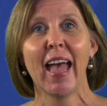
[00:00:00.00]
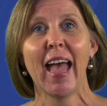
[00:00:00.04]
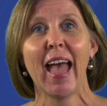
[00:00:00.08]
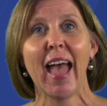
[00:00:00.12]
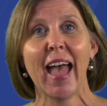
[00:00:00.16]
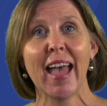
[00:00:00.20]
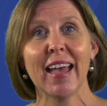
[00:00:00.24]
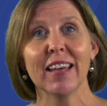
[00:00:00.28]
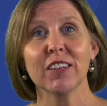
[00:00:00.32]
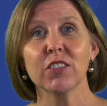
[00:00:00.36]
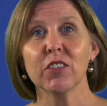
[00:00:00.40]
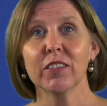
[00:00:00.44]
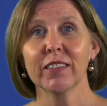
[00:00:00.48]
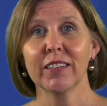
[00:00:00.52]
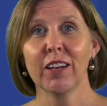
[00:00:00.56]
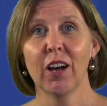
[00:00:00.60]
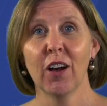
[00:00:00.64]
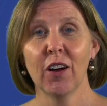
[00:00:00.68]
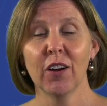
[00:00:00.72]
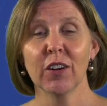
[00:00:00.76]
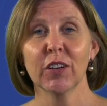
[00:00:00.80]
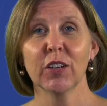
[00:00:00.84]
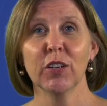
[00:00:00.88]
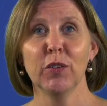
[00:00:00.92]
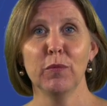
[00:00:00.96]
and I
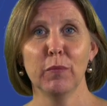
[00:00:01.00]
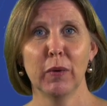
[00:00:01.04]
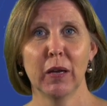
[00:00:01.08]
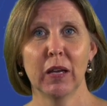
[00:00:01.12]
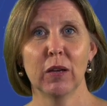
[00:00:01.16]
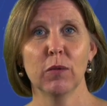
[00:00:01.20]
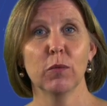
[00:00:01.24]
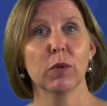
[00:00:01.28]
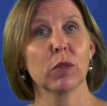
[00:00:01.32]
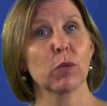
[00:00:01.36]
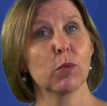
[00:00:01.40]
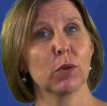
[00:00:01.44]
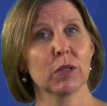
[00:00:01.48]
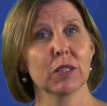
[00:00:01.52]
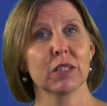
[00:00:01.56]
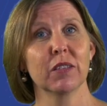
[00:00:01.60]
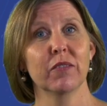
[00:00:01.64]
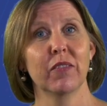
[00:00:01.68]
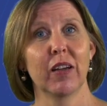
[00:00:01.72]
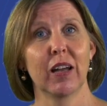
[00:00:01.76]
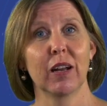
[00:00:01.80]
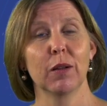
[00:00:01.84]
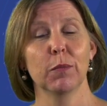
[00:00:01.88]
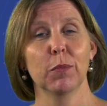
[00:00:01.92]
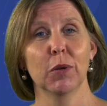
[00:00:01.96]
can't compete with what's
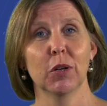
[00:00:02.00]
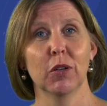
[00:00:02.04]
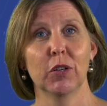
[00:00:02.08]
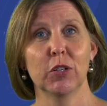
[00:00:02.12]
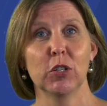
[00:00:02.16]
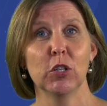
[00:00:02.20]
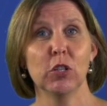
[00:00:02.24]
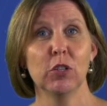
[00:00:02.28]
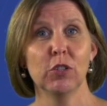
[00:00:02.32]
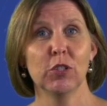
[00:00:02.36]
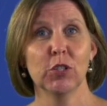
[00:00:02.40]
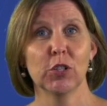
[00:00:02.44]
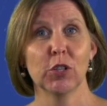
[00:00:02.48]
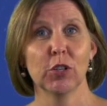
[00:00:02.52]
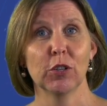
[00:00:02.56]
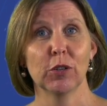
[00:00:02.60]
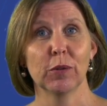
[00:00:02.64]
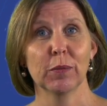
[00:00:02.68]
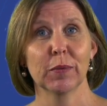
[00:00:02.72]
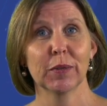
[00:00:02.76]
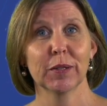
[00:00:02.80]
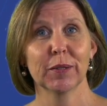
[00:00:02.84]
available on YouTube.